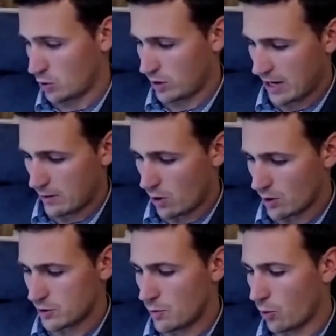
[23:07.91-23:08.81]
Okay,
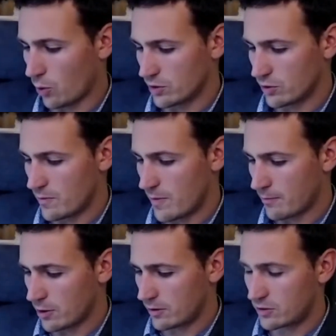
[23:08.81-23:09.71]
also important to remember.